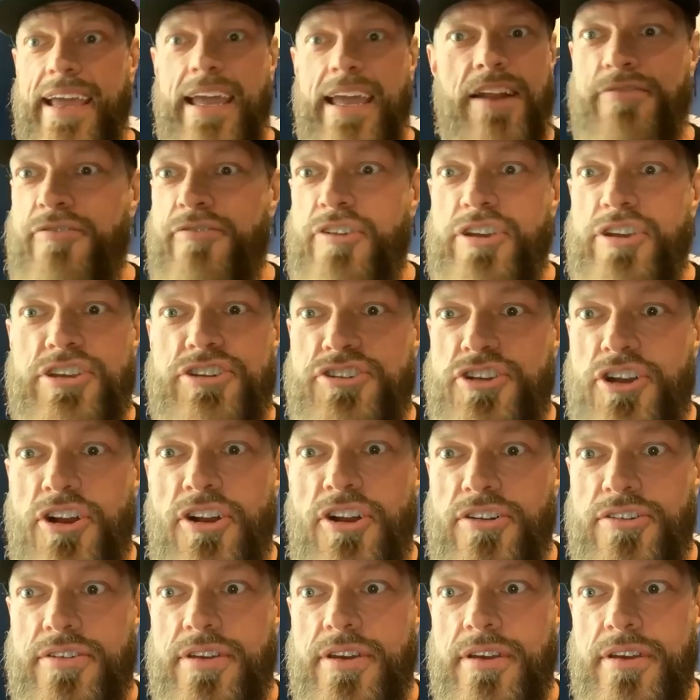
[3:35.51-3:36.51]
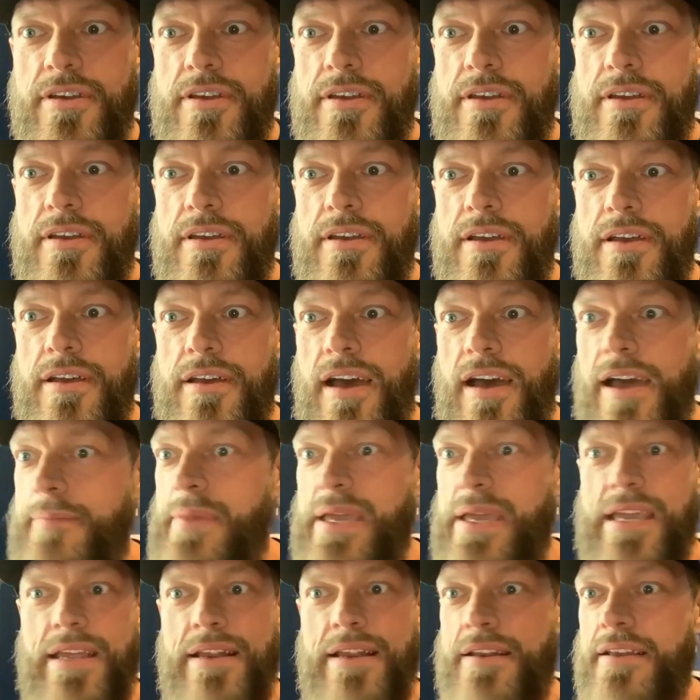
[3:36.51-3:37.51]
I get a free shirt. I
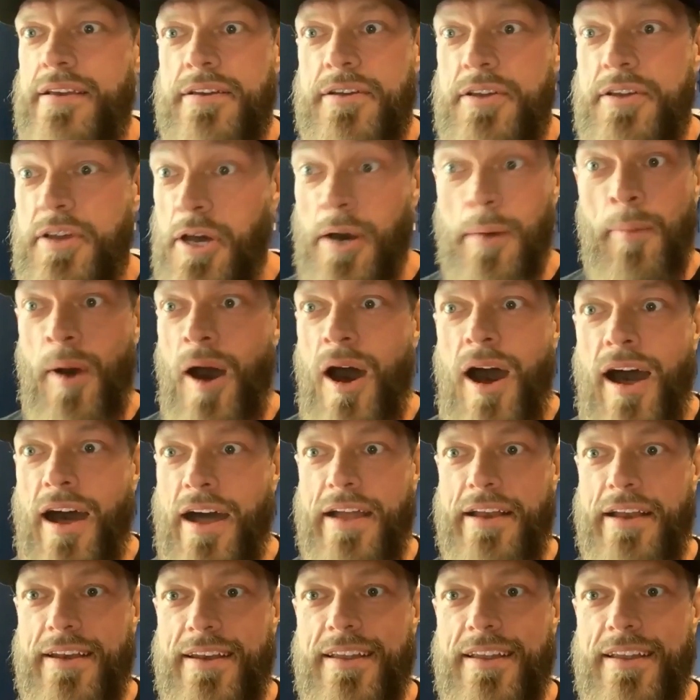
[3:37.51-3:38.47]
mean, come on.